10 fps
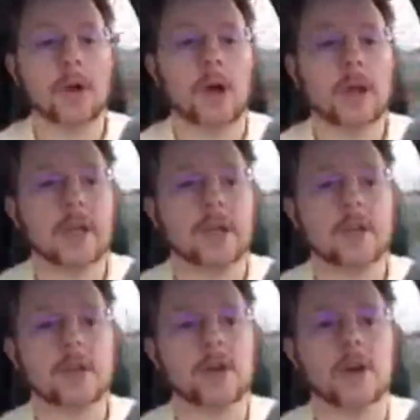
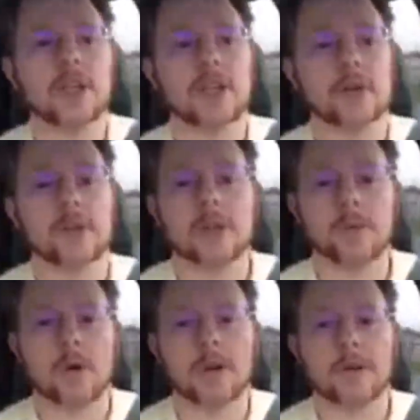He literally
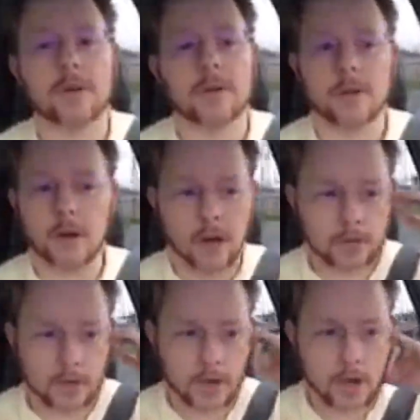wrote it,
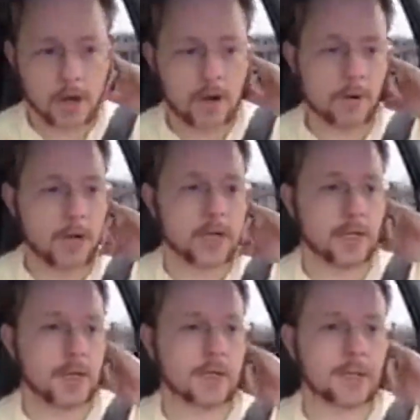
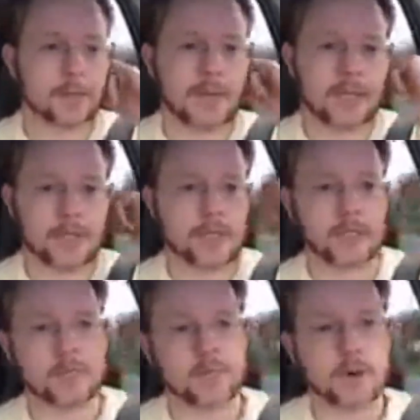as a means to
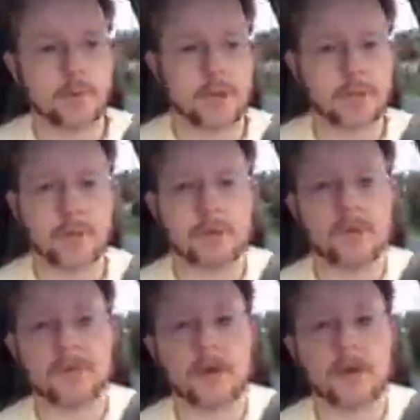subvert people.